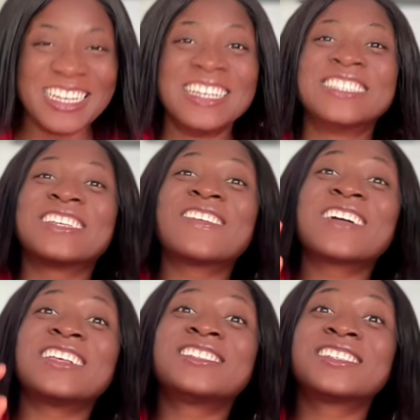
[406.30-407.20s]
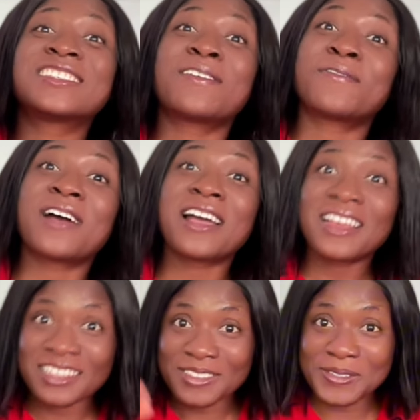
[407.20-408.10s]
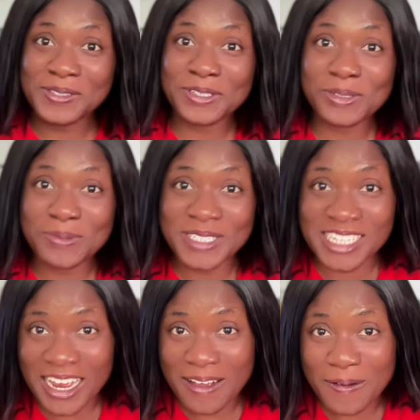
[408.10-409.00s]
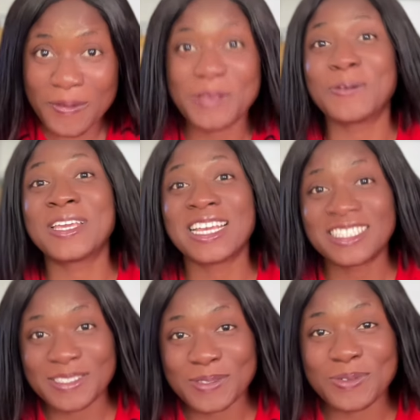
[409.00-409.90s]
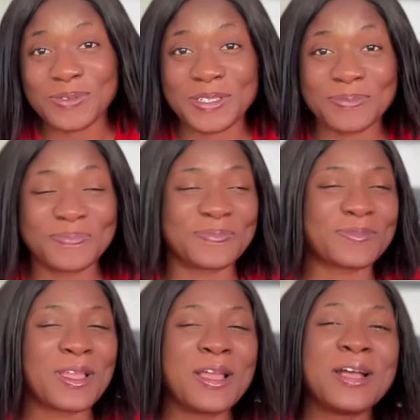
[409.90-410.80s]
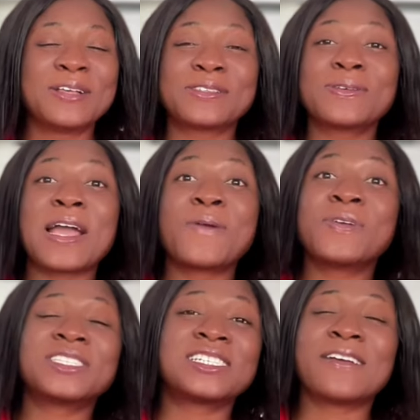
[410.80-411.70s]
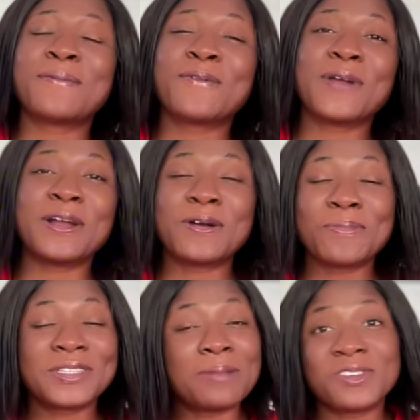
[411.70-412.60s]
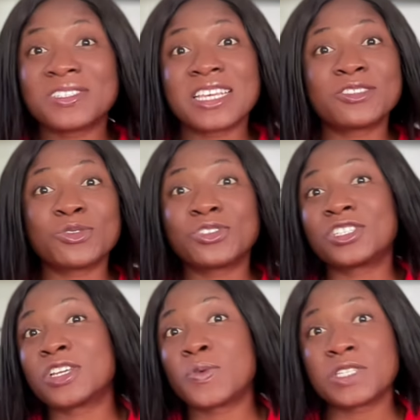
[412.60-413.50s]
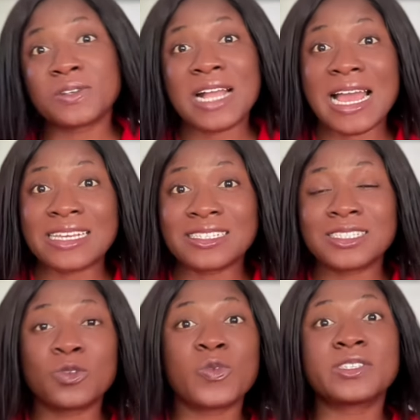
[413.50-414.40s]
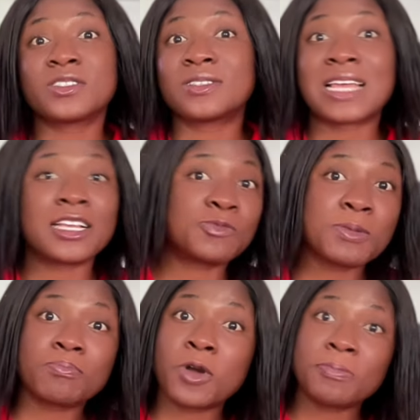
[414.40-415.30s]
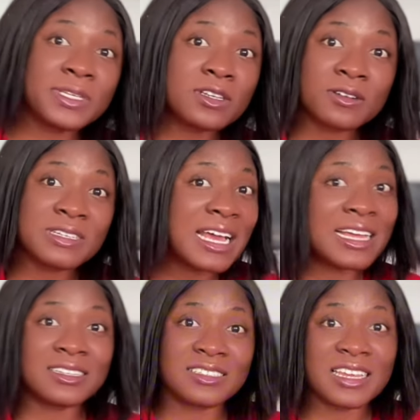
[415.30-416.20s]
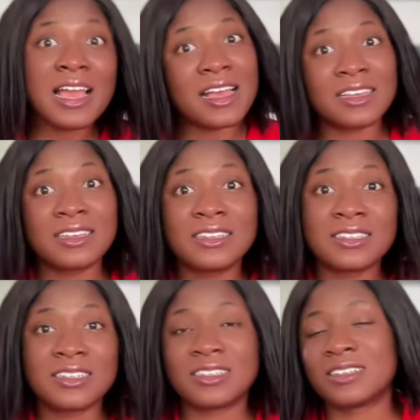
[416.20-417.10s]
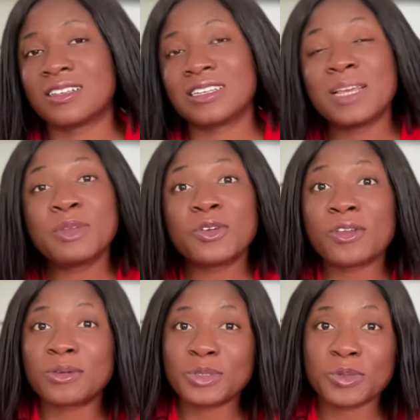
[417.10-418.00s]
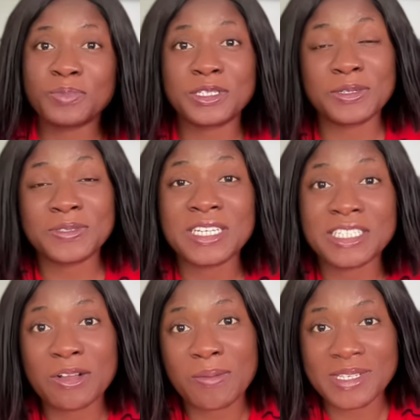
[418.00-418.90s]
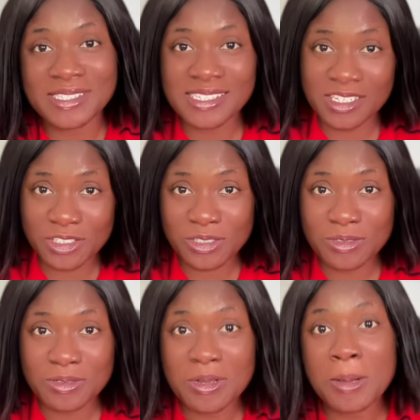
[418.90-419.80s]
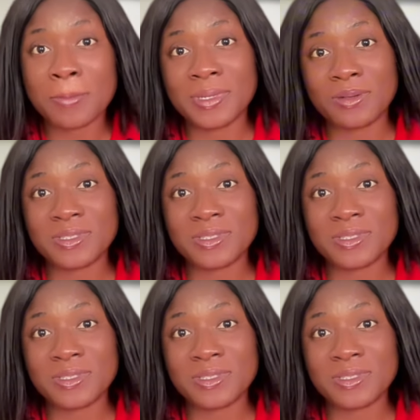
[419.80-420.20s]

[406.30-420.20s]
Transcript: So long as this lover is on social media, we go hear the story. So I wish them well, but I'm just here to share with you guys the question that has been popping on. And yeah, let me know your own opinion in the comment section below.